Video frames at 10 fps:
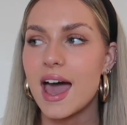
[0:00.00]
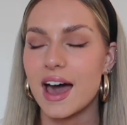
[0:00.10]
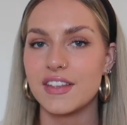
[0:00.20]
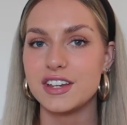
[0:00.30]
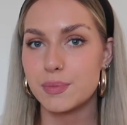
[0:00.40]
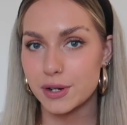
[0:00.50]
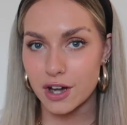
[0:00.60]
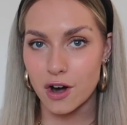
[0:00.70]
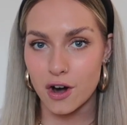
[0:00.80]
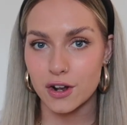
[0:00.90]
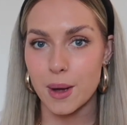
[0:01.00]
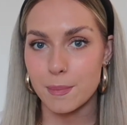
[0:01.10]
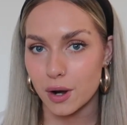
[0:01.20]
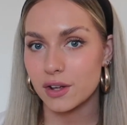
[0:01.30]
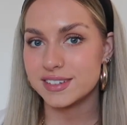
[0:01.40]
and then you put it on
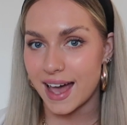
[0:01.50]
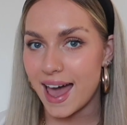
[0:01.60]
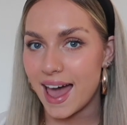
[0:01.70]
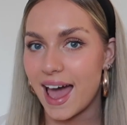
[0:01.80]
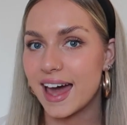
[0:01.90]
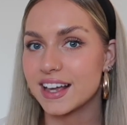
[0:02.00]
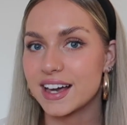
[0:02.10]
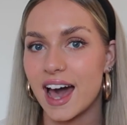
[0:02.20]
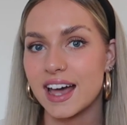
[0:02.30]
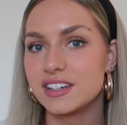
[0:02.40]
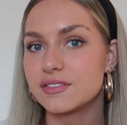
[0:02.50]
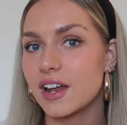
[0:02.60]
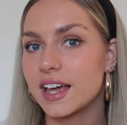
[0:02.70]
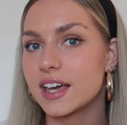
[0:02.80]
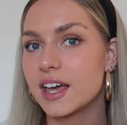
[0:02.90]
blonde hair, and it kind of
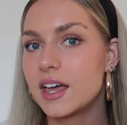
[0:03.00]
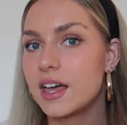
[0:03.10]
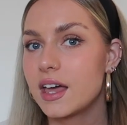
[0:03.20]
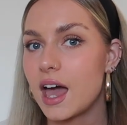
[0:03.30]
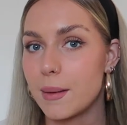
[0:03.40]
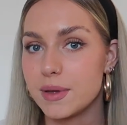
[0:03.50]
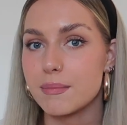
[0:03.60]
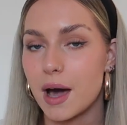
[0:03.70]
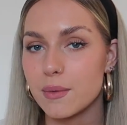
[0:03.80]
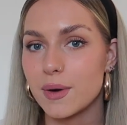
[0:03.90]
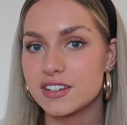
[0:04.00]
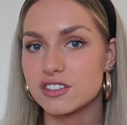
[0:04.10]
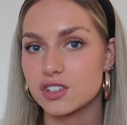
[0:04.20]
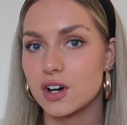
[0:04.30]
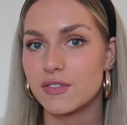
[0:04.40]
like, I mean, mine went to
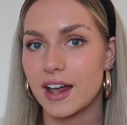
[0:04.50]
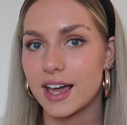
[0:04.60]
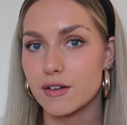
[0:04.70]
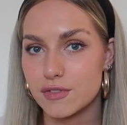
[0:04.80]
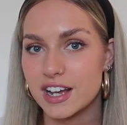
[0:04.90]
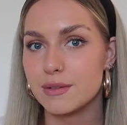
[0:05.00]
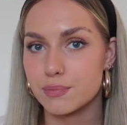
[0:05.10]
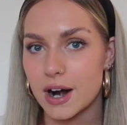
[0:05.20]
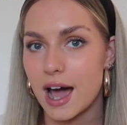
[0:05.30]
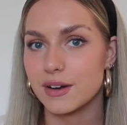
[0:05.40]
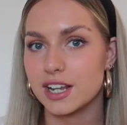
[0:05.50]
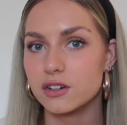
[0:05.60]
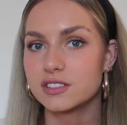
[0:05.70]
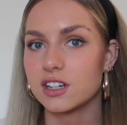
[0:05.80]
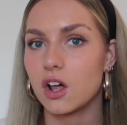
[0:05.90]
sort of like a really brown. It
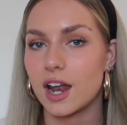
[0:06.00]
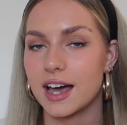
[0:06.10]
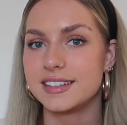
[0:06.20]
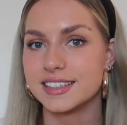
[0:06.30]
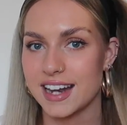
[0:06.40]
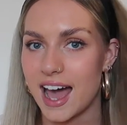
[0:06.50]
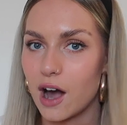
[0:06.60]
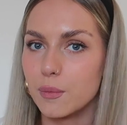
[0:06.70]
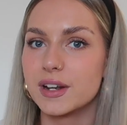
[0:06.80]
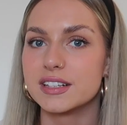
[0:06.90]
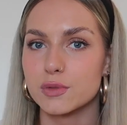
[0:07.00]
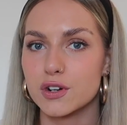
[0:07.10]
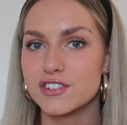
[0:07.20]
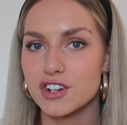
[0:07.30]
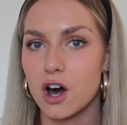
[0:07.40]
looks a lot lighter now, but it's more
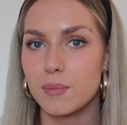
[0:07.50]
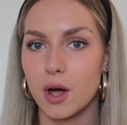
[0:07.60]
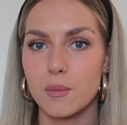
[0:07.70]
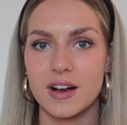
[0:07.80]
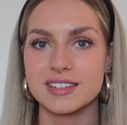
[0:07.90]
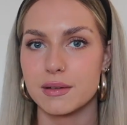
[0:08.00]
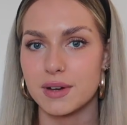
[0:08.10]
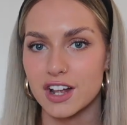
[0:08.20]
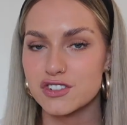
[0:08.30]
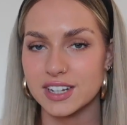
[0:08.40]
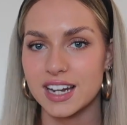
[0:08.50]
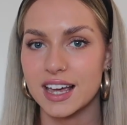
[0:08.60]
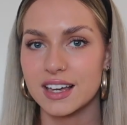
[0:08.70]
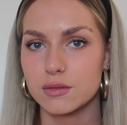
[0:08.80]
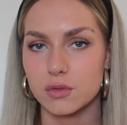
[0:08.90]
of a dark blonde, whereas I'm naturally
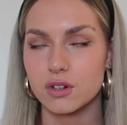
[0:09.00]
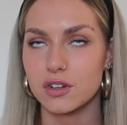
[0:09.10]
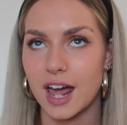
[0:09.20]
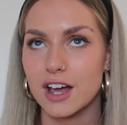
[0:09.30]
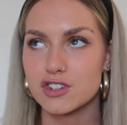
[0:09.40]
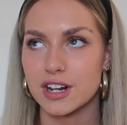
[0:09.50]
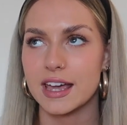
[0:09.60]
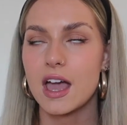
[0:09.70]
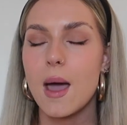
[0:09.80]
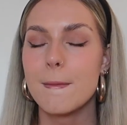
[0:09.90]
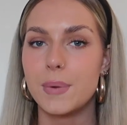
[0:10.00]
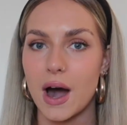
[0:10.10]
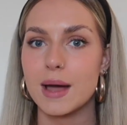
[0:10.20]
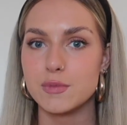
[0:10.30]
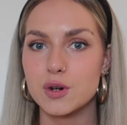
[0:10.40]
like, well, not naturally, but
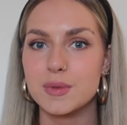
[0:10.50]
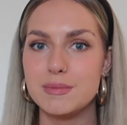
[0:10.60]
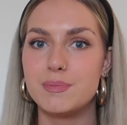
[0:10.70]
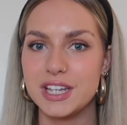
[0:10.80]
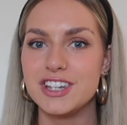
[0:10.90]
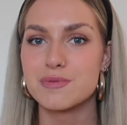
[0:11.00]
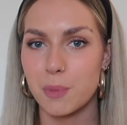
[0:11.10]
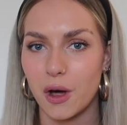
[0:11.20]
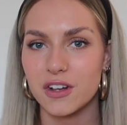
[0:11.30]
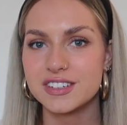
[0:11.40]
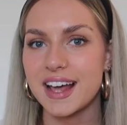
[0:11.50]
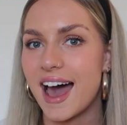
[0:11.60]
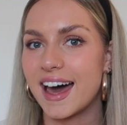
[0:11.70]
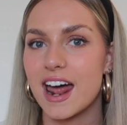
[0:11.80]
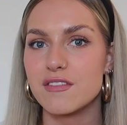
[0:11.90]
I'm normally bleach blonde, and
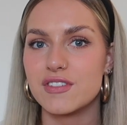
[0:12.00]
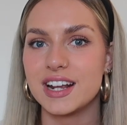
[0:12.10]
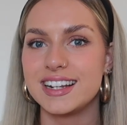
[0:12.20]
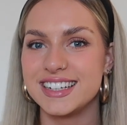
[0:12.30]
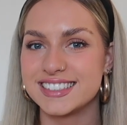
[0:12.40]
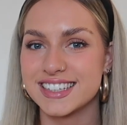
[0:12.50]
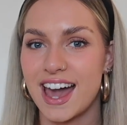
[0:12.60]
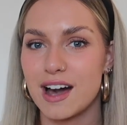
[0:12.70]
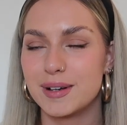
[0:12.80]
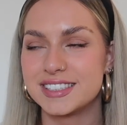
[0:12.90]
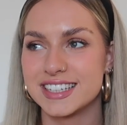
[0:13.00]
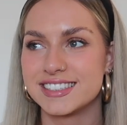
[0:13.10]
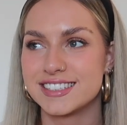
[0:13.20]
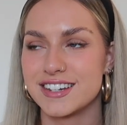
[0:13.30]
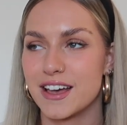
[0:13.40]
I really need to get out my
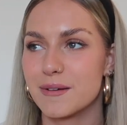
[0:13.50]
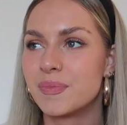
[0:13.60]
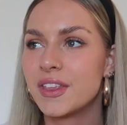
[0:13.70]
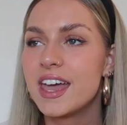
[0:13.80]
system.